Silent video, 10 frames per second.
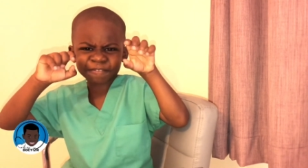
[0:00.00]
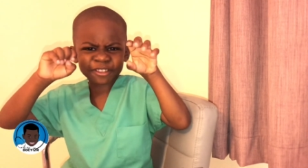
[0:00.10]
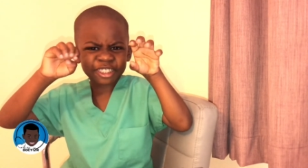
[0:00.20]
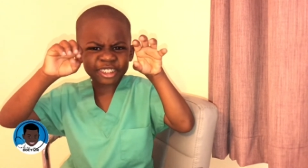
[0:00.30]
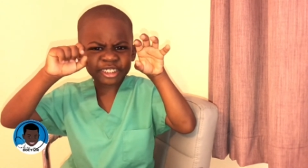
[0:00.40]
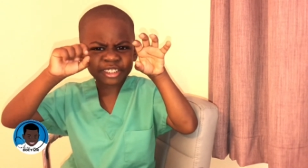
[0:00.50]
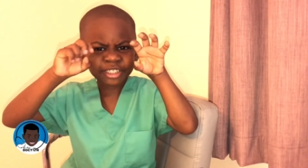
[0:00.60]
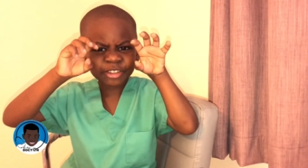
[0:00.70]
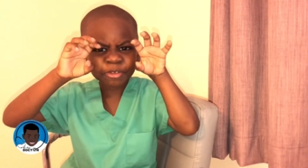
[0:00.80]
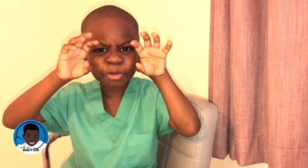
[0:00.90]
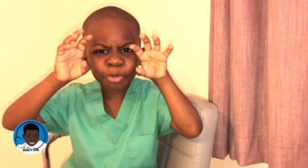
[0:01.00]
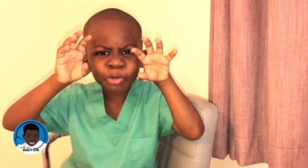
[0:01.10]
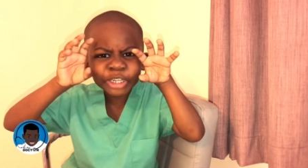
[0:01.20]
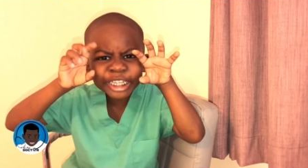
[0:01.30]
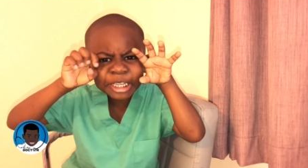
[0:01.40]
this
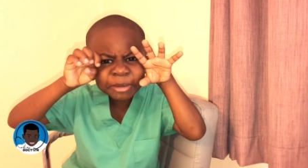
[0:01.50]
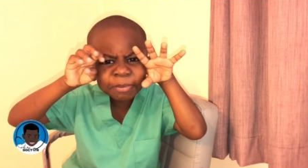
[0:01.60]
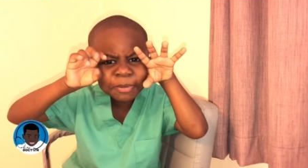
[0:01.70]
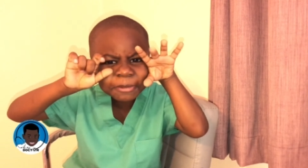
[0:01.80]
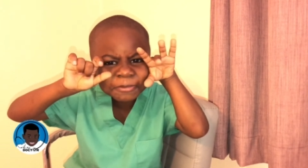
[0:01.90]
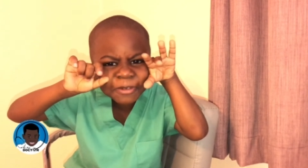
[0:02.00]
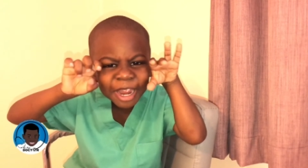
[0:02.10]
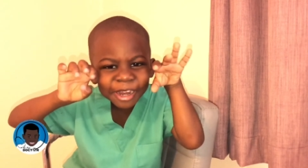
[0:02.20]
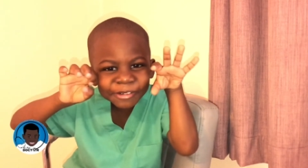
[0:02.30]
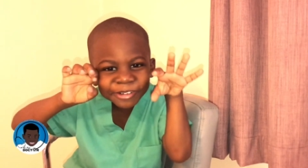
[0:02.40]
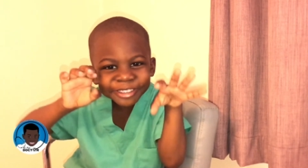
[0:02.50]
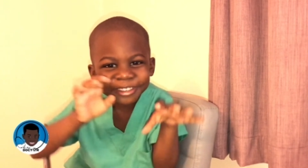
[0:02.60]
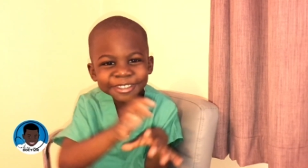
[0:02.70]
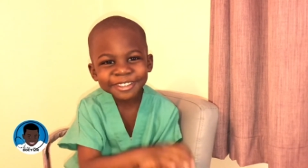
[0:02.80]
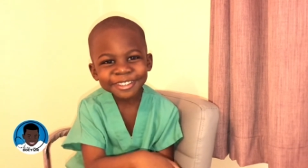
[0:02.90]
creepy virus.
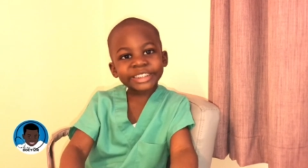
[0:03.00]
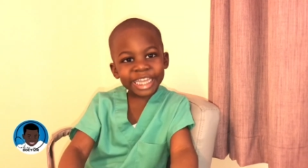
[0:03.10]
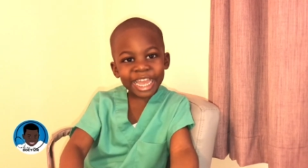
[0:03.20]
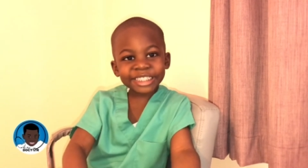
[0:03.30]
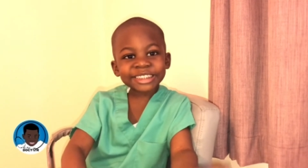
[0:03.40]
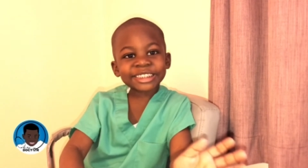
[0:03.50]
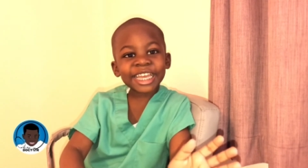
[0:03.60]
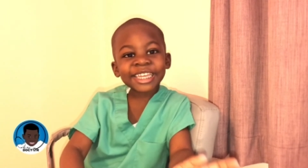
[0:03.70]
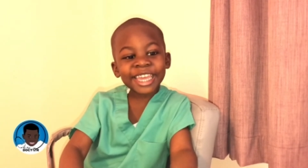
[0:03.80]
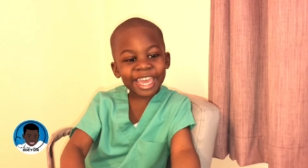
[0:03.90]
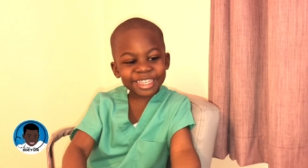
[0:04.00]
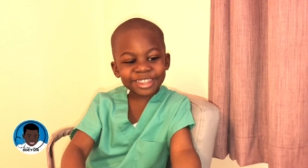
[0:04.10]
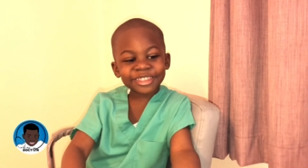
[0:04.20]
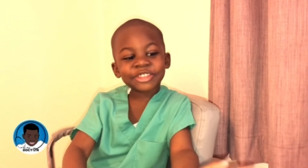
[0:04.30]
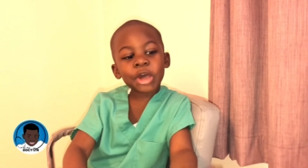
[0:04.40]
Thanks again,
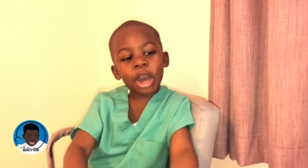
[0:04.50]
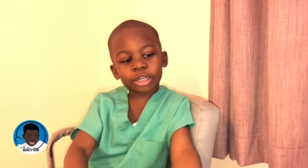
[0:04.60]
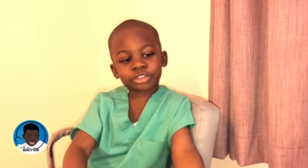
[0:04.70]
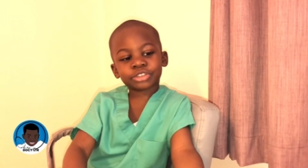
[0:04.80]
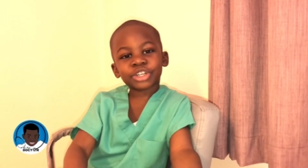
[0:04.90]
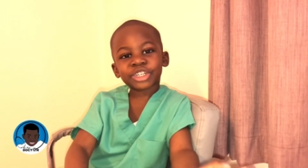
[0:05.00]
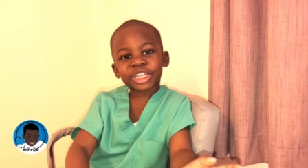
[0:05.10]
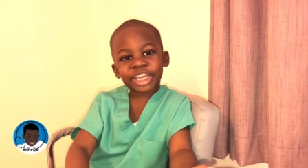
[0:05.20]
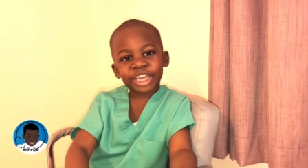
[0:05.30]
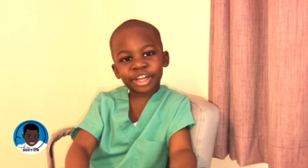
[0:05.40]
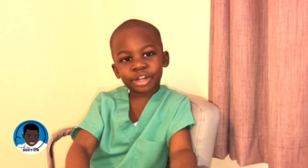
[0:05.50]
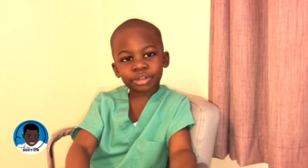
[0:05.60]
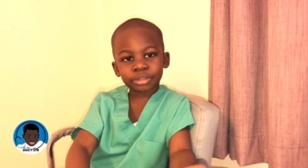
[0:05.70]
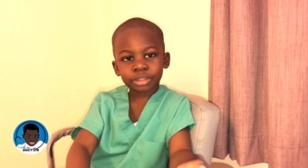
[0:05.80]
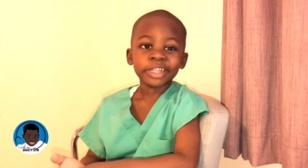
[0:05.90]
Dr. Gail.
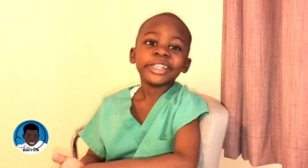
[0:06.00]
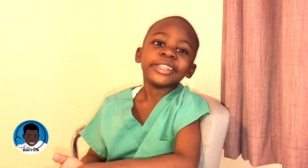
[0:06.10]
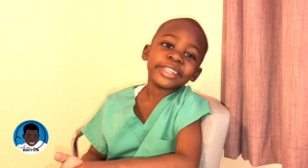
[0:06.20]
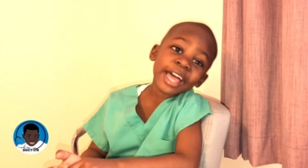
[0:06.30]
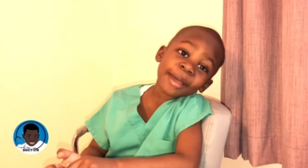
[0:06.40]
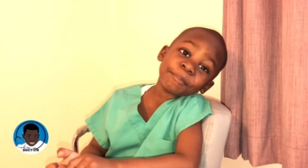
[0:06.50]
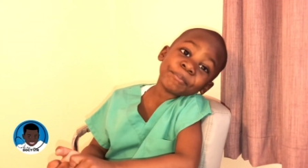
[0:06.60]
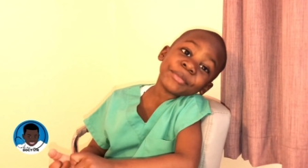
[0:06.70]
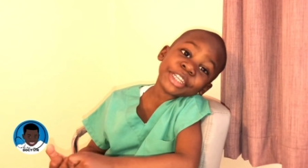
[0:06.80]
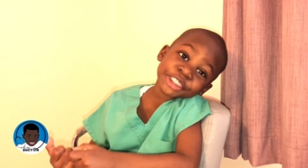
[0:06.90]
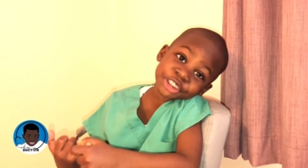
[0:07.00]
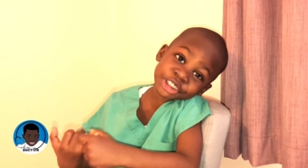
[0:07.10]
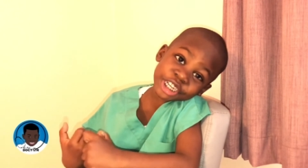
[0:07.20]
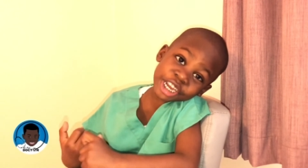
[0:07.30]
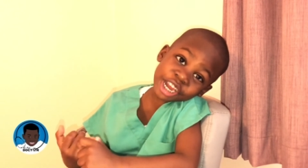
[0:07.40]
Let me
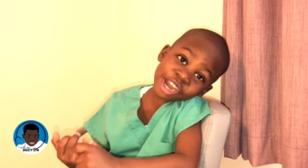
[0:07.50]
share